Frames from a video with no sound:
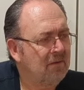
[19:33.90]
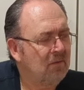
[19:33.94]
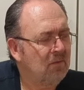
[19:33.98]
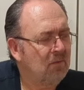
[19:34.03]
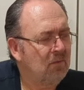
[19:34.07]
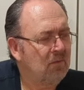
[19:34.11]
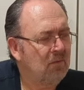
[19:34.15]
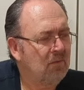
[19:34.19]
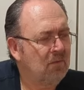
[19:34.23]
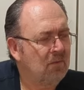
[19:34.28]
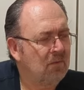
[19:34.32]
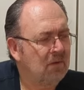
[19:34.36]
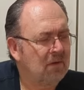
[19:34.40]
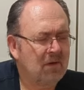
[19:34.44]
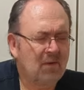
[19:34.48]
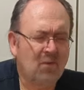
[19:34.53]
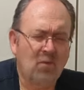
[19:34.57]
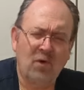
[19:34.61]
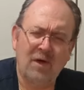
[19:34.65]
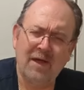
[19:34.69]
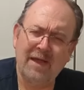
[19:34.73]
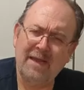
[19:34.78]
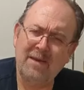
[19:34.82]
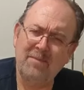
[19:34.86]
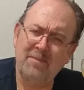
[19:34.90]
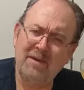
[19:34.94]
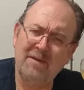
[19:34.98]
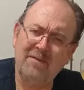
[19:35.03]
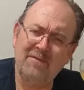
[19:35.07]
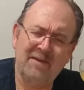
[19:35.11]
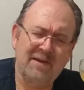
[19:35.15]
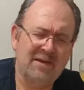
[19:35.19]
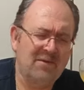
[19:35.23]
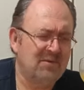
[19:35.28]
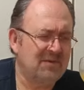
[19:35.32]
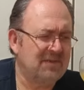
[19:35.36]
Ooh, what
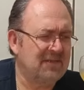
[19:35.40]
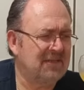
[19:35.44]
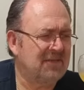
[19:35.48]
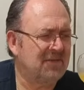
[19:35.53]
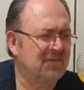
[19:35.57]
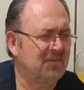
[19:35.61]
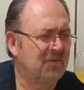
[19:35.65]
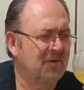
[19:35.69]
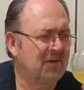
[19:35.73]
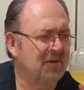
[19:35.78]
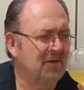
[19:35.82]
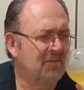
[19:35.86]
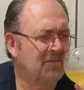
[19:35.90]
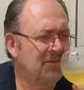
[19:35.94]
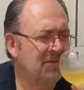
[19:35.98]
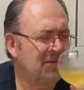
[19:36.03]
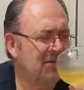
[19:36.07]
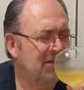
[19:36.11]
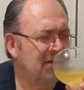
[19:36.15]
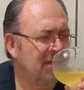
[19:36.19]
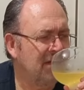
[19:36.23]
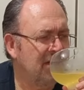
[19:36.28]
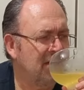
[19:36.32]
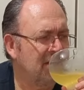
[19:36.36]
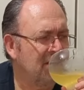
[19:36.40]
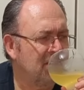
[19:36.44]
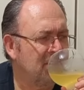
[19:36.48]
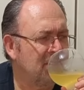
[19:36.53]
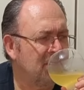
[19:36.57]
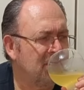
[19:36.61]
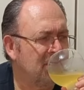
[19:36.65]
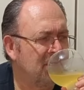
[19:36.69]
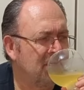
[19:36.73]
ABV was this one? Let's look it up.